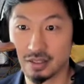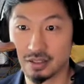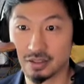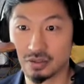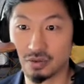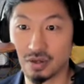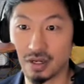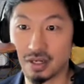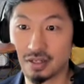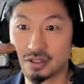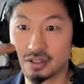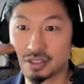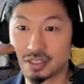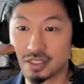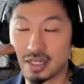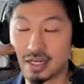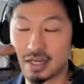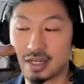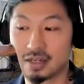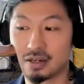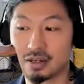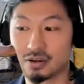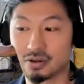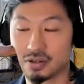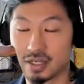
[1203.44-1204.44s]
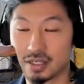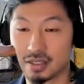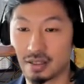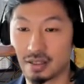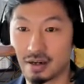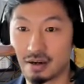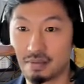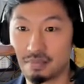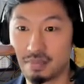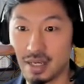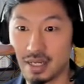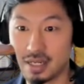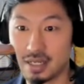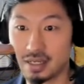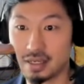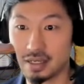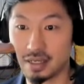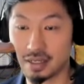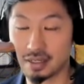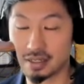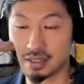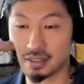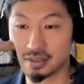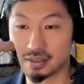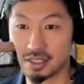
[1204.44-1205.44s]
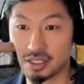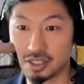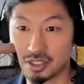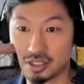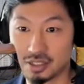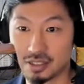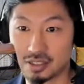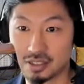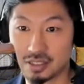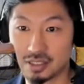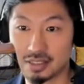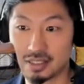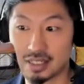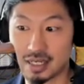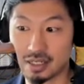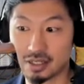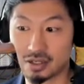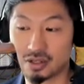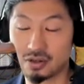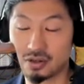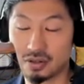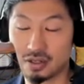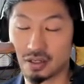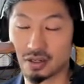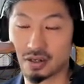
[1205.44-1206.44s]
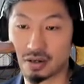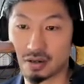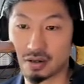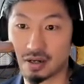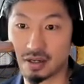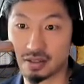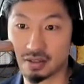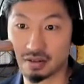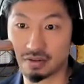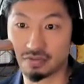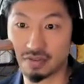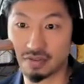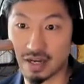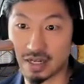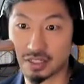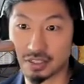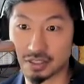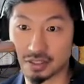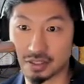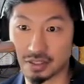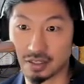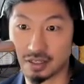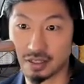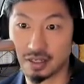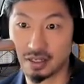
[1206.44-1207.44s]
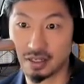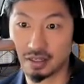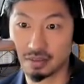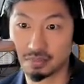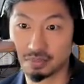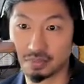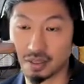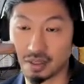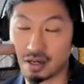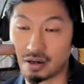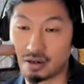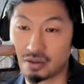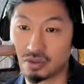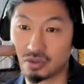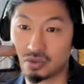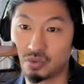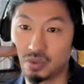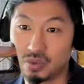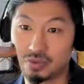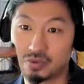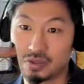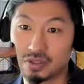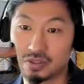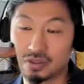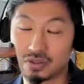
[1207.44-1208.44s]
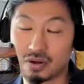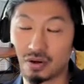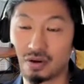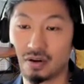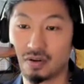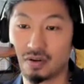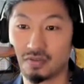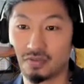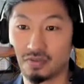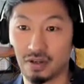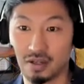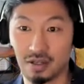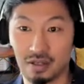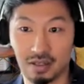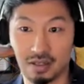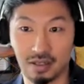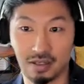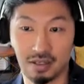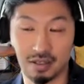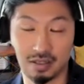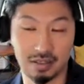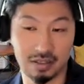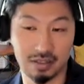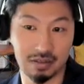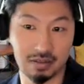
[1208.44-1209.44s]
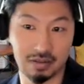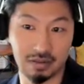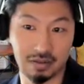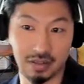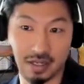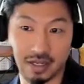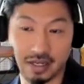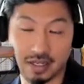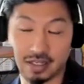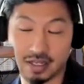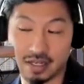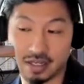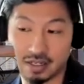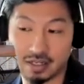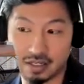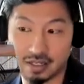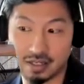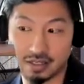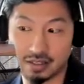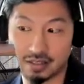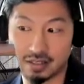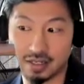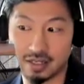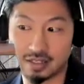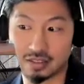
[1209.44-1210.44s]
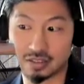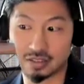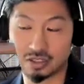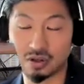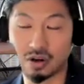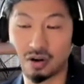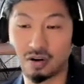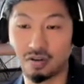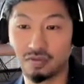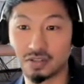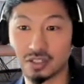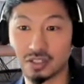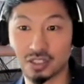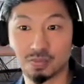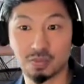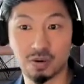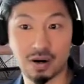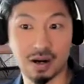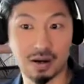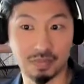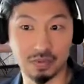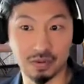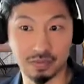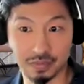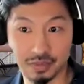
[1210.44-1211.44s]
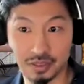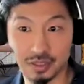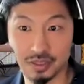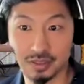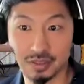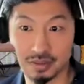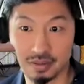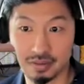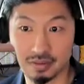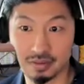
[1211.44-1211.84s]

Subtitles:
To understand, okay, there are many conditions that could occur on the fascia, but how do we resolve and solve these problems?